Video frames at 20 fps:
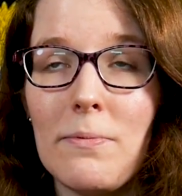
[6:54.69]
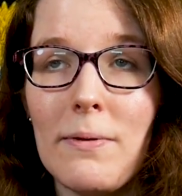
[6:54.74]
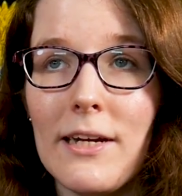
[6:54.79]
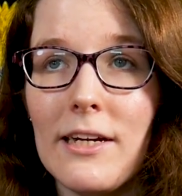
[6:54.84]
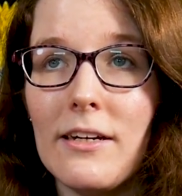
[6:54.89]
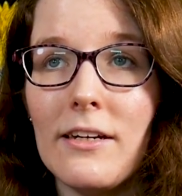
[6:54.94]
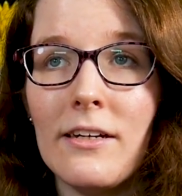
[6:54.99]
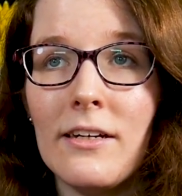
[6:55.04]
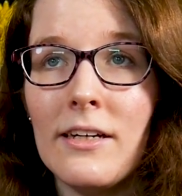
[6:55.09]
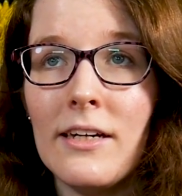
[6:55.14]

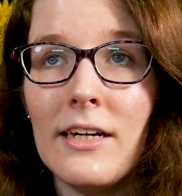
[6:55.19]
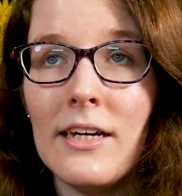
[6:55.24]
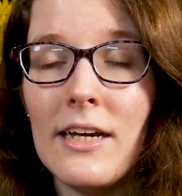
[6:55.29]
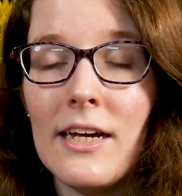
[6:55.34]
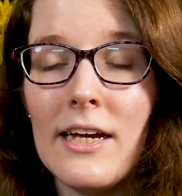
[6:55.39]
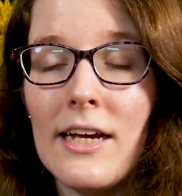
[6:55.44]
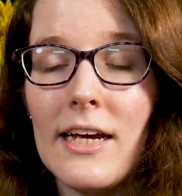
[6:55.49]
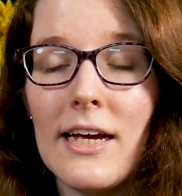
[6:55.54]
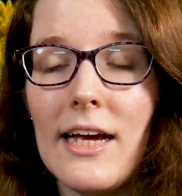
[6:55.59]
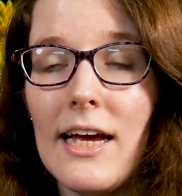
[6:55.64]
been
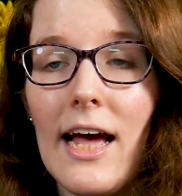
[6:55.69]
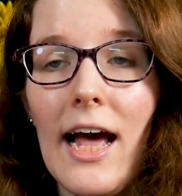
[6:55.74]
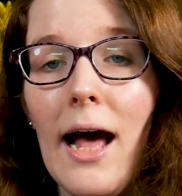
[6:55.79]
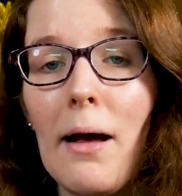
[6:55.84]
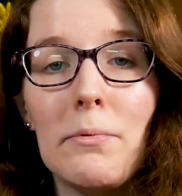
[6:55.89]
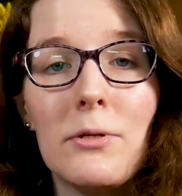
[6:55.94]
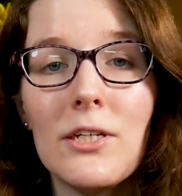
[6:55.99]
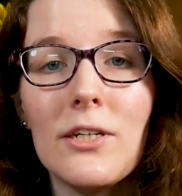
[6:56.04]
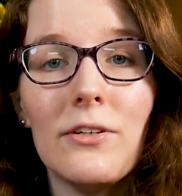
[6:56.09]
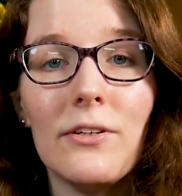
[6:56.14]

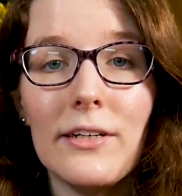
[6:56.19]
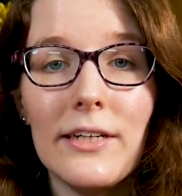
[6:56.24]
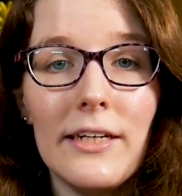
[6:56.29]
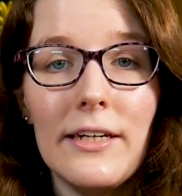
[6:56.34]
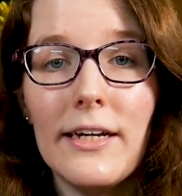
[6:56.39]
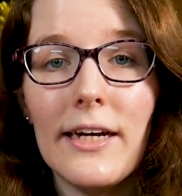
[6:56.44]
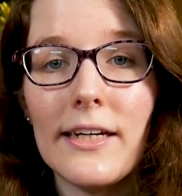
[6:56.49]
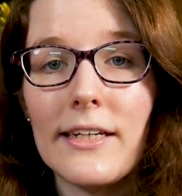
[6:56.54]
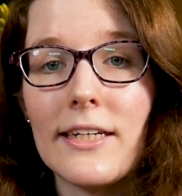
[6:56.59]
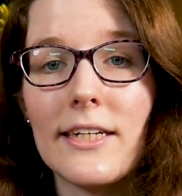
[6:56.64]
absolutely
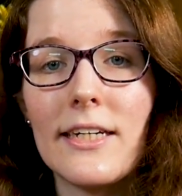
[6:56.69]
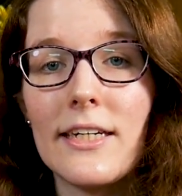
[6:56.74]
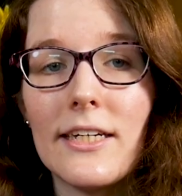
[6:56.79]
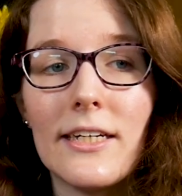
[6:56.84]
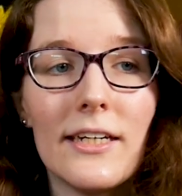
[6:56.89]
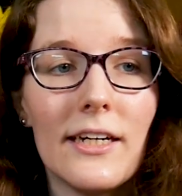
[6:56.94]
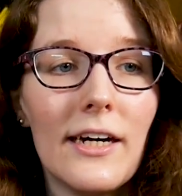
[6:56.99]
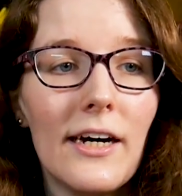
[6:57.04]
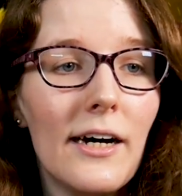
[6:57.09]
nuts.